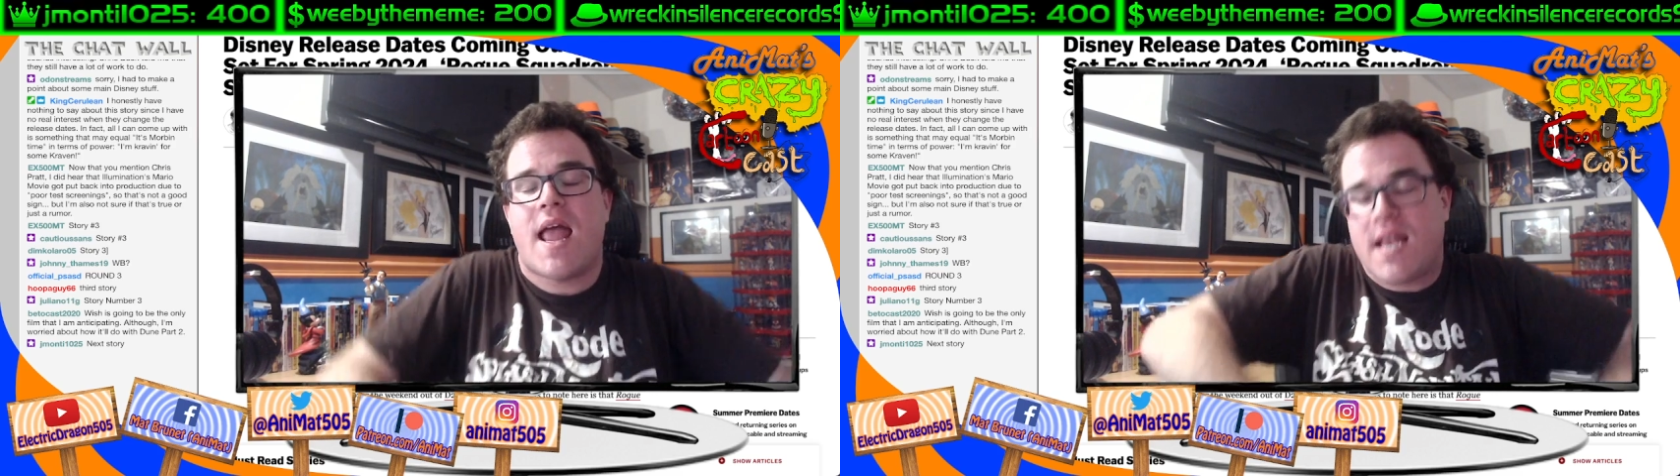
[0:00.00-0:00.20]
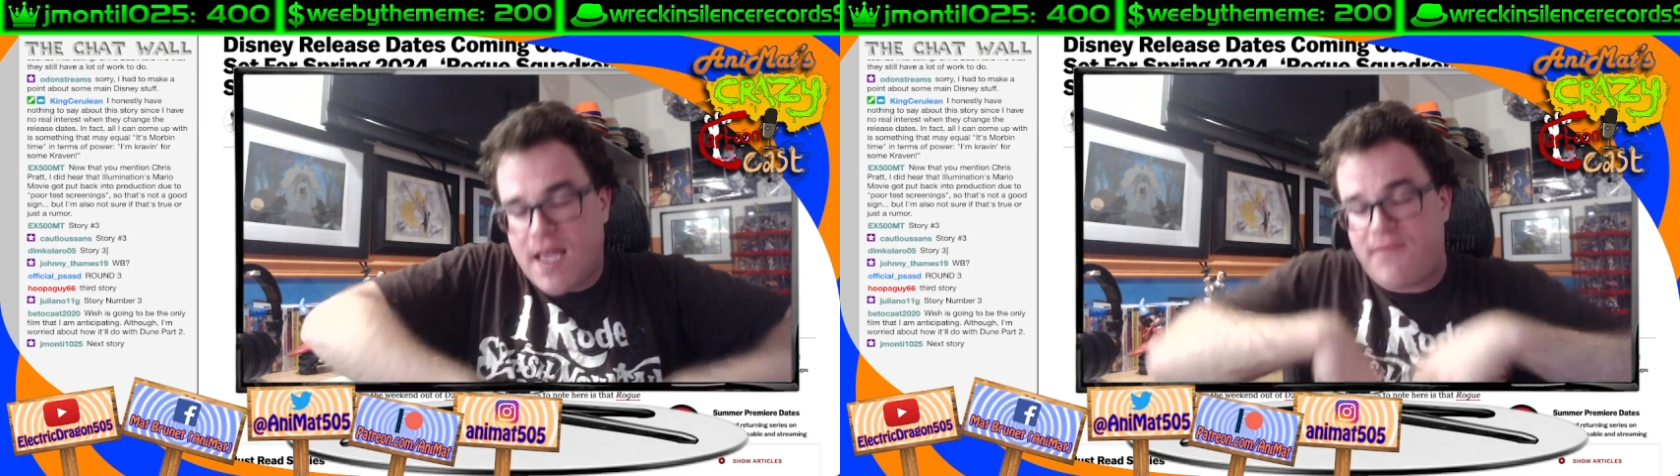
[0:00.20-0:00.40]

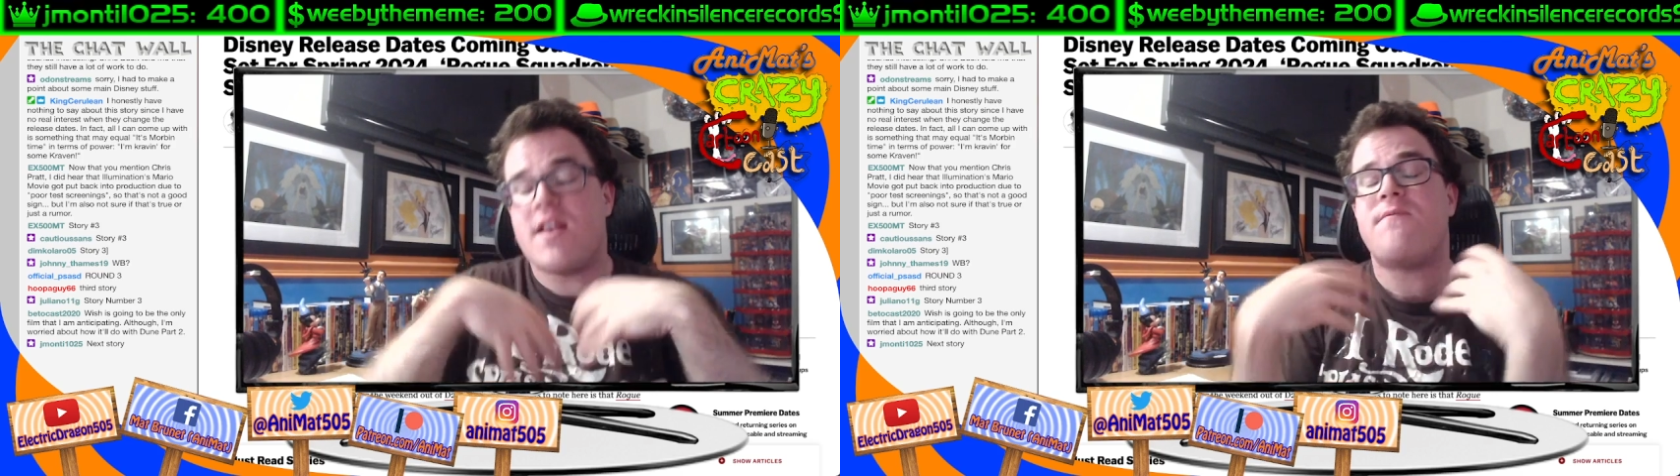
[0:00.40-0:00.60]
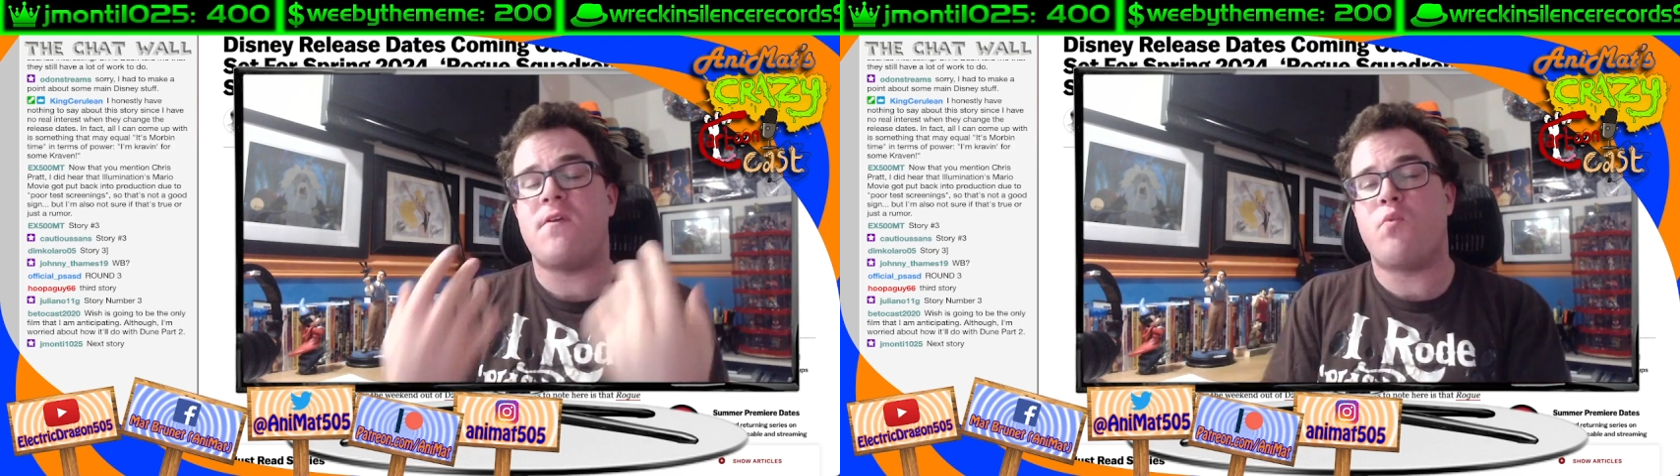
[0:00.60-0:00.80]
and
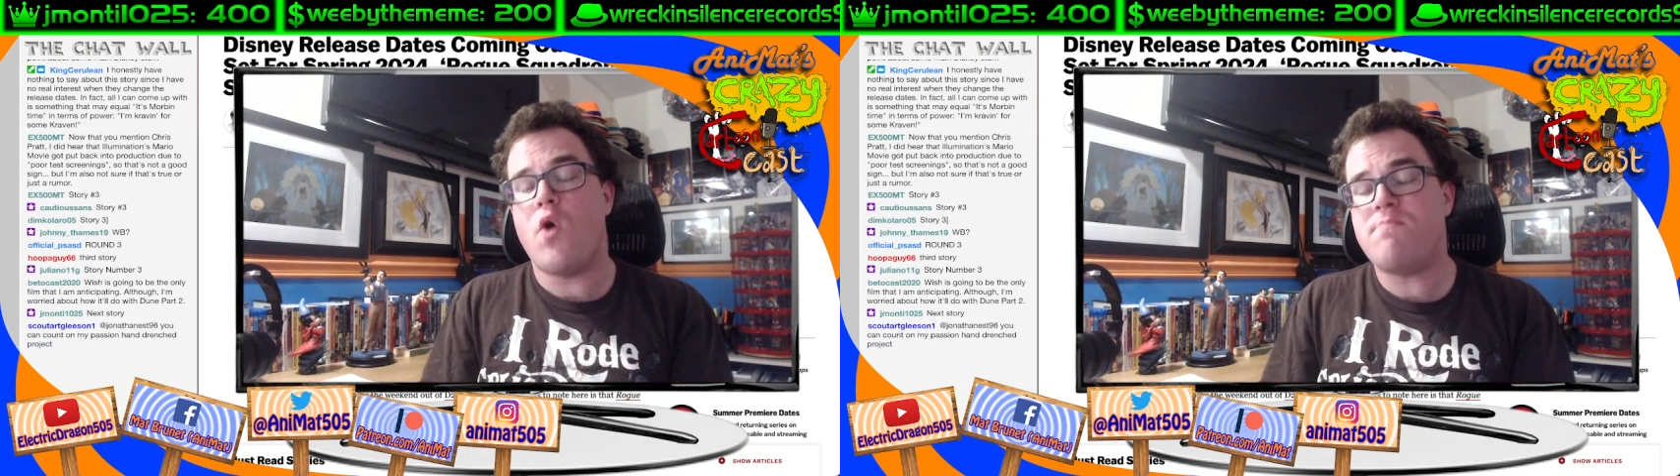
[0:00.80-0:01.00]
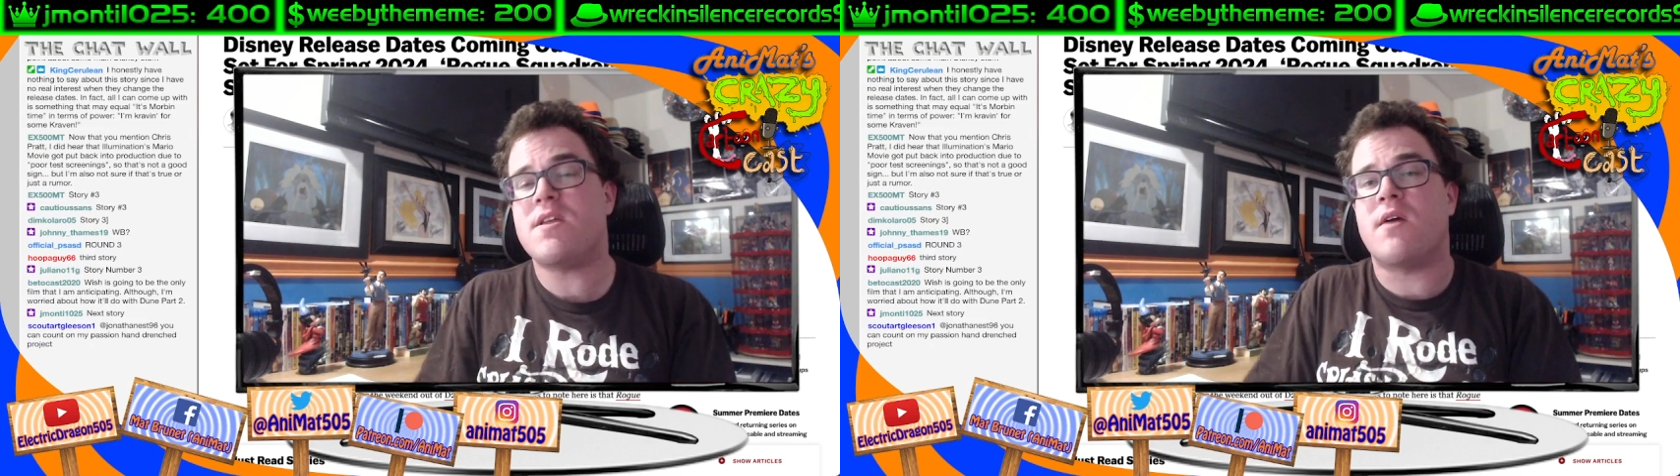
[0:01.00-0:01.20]
even if it
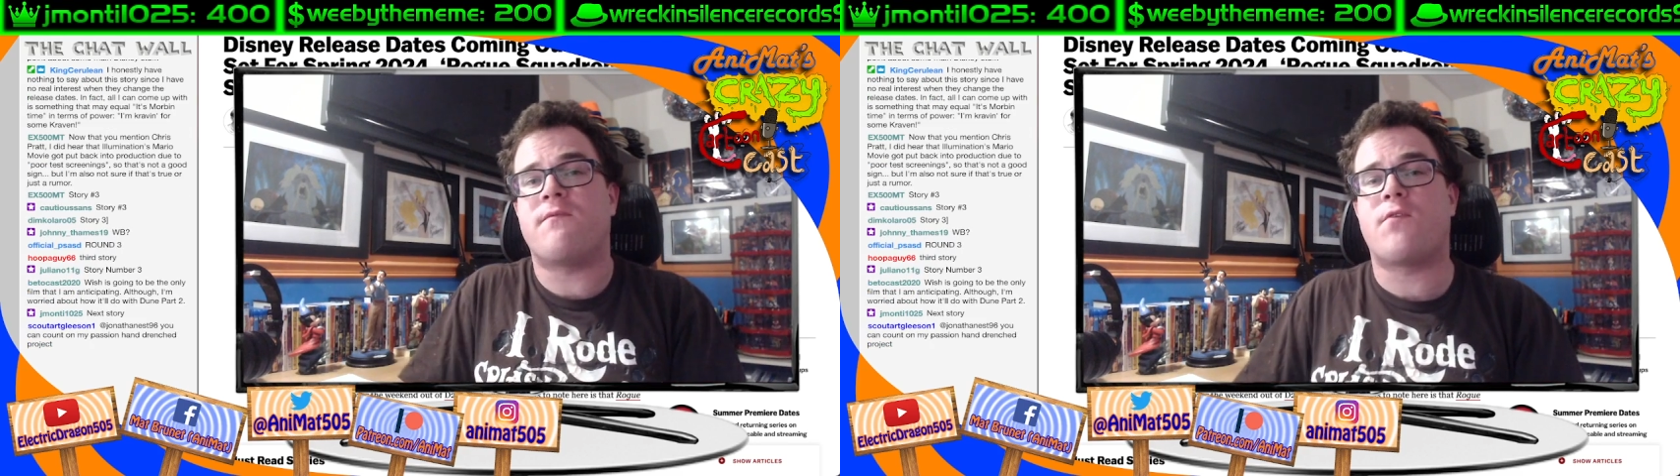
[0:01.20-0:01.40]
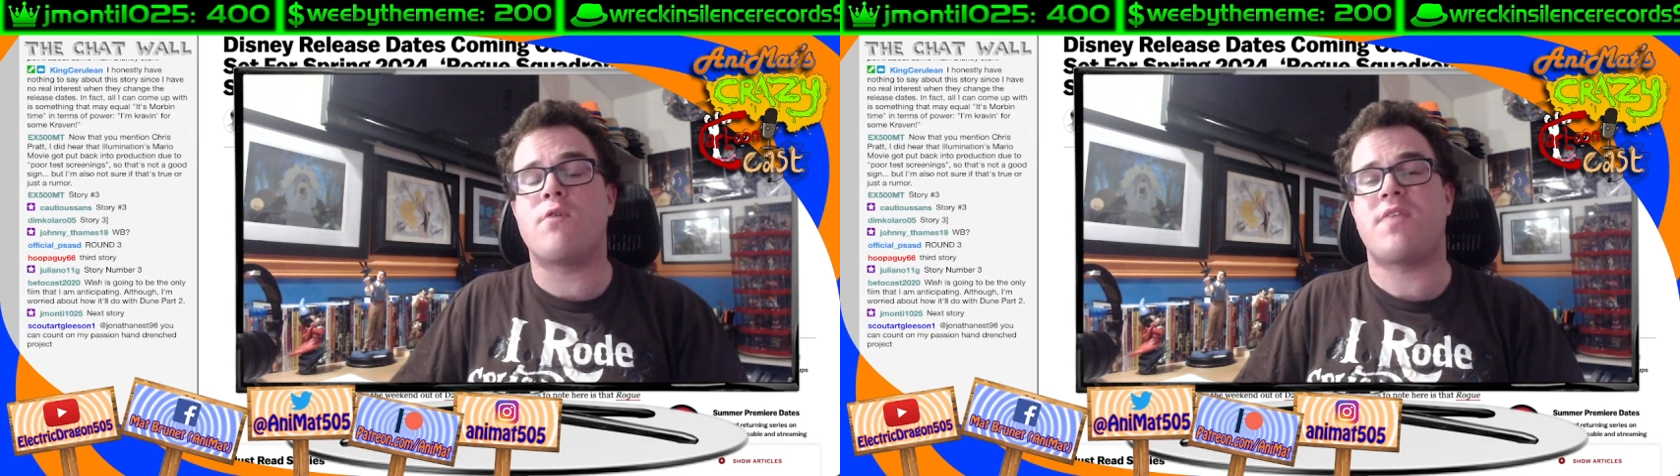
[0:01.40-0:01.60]
would be
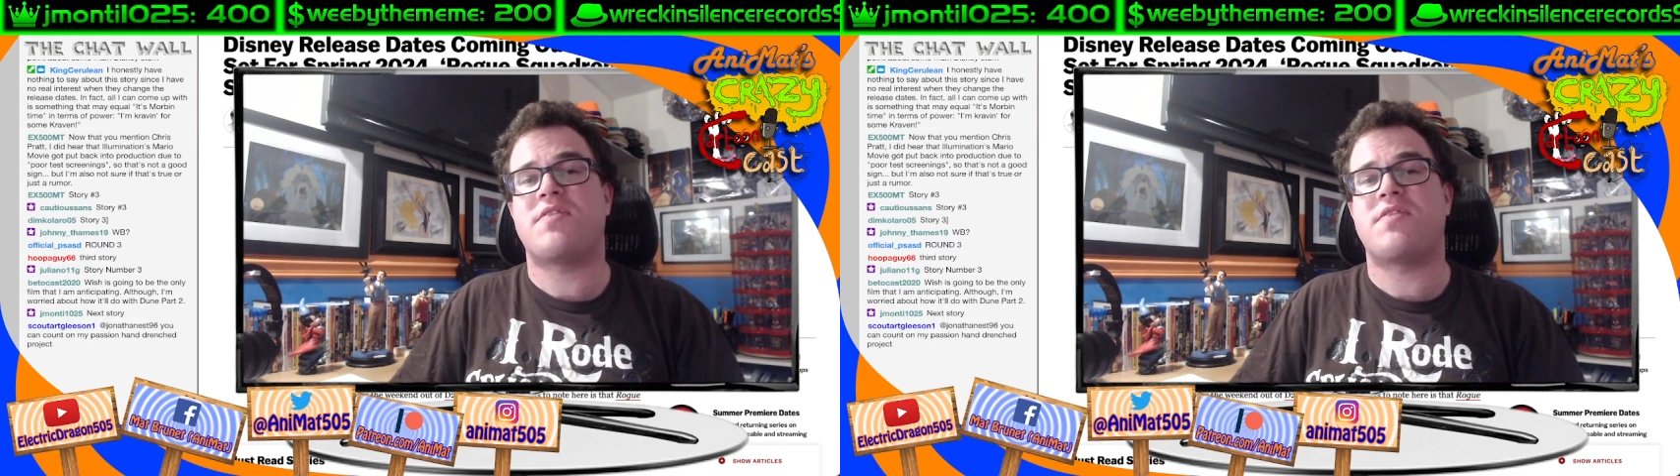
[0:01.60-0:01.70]
confirmed